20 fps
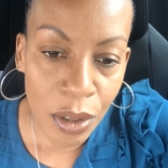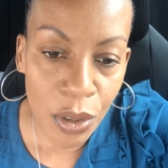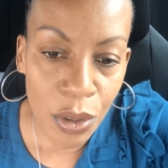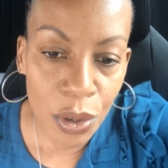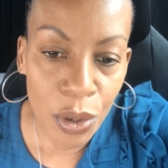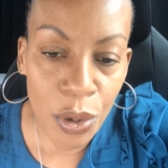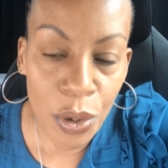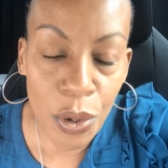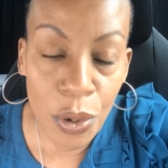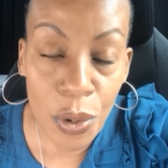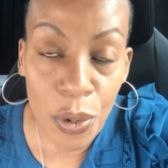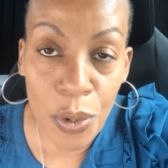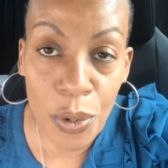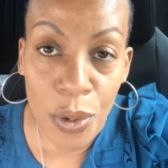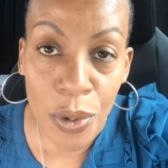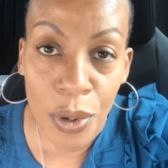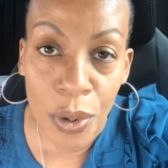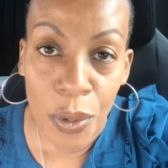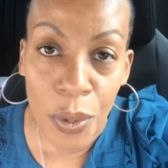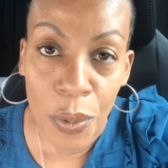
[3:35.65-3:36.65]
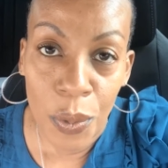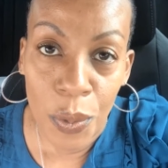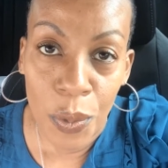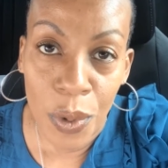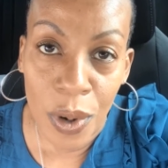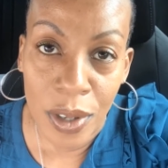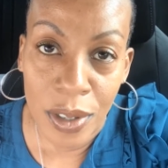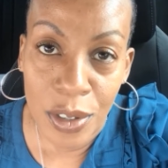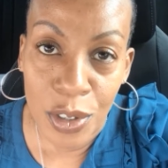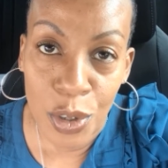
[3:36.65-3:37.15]
Know
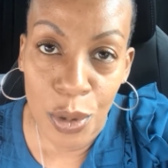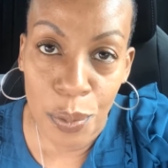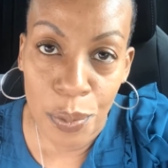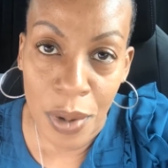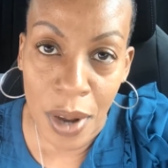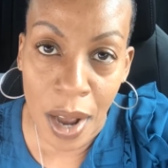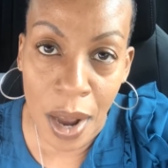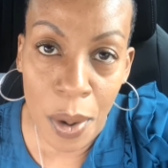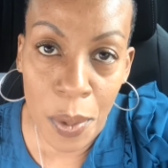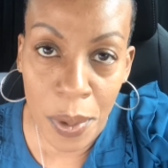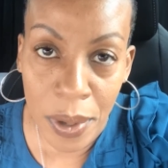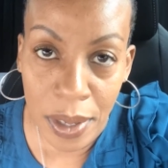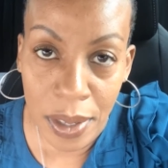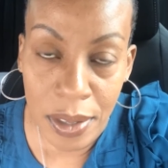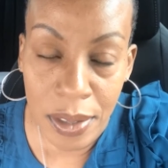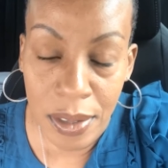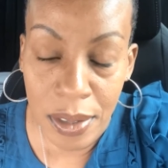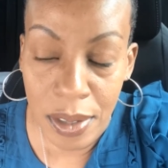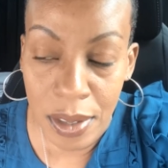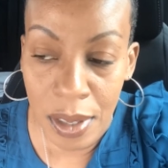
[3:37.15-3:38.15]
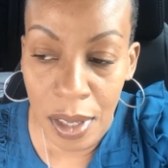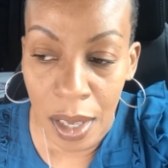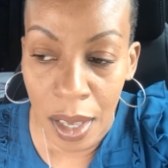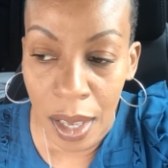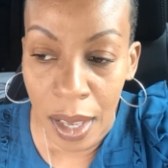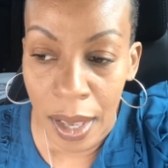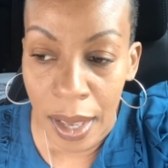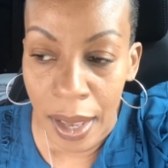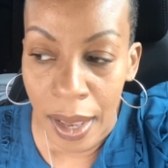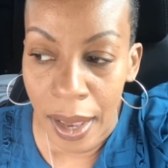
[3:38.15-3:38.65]
what your power is
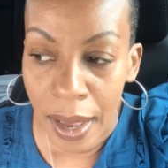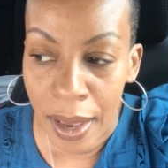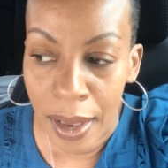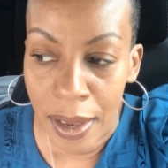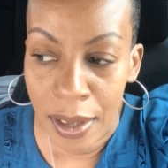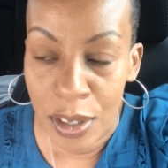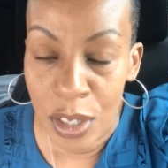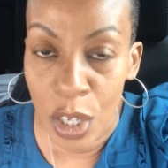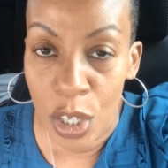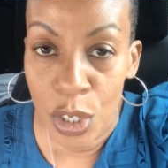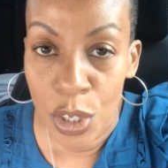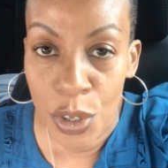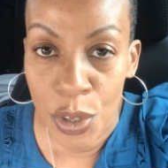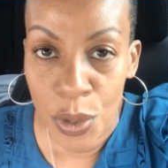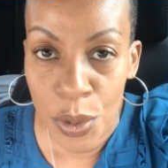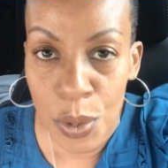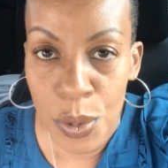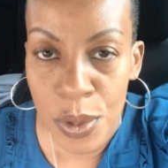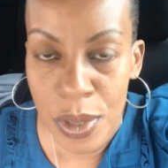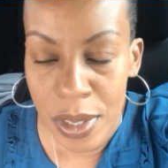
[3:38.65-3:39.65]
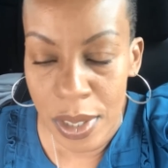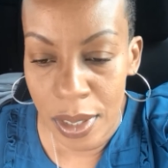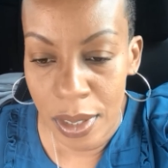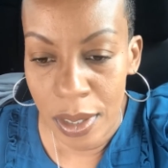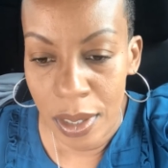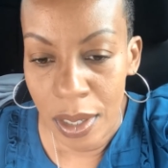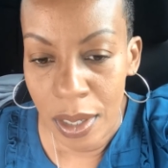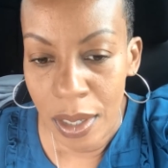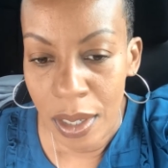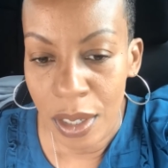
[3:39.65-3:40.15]
and use
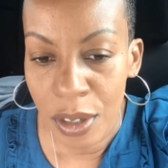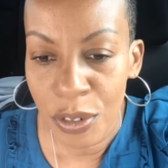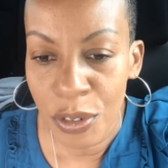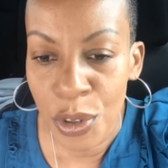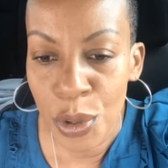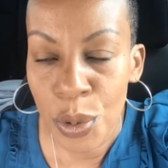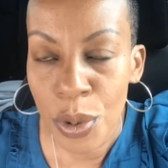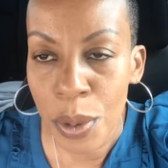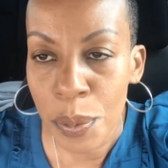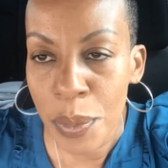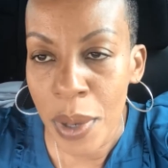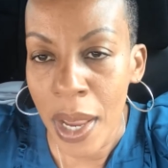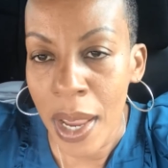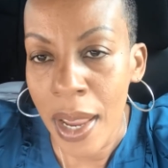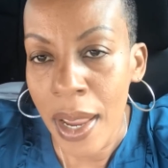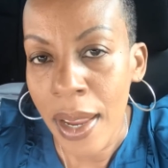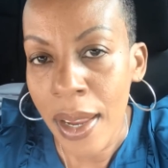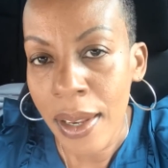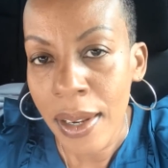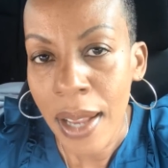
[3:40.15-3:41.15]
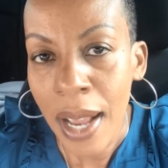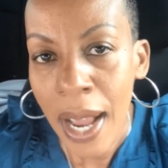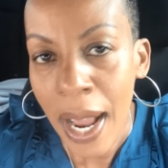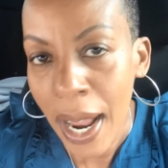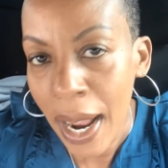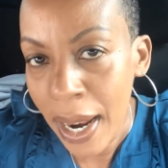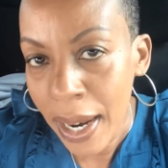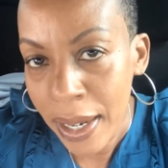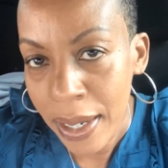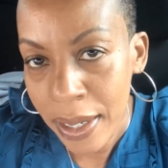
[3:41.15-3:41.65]
it. If you are paying
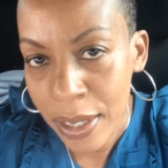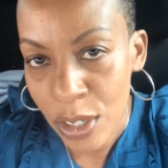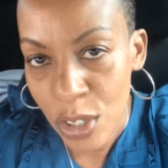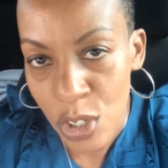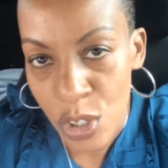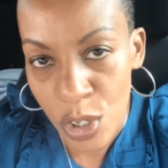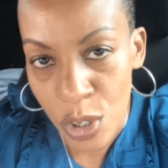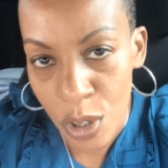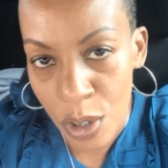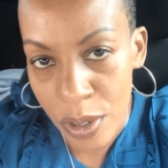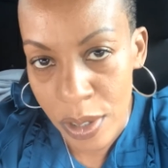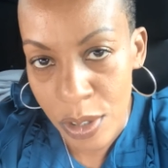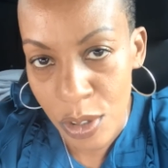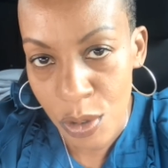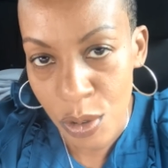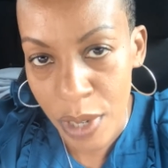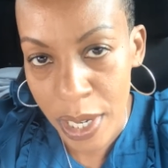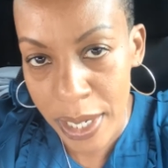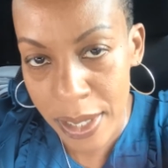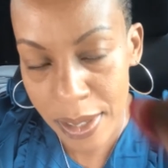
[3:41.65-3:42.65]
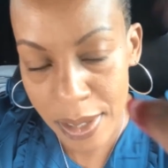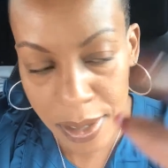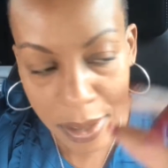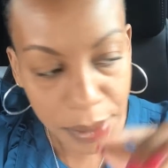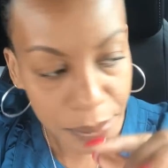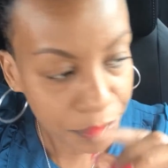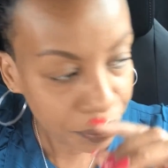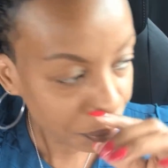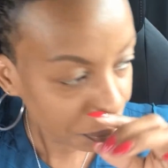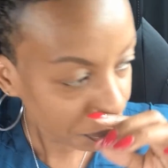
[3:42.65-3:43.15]
high insurance rates,